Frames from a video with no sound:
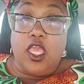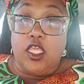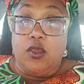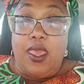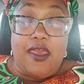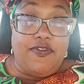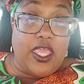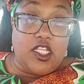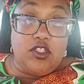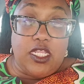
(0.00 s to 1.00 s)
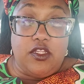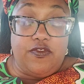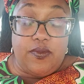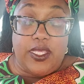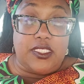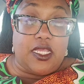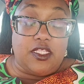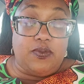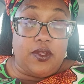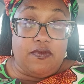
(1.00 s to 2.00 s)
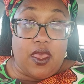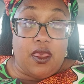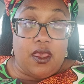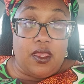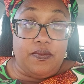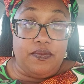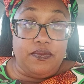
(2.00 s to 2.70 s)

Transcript: You have things you need to do for me, said the Spirit of God.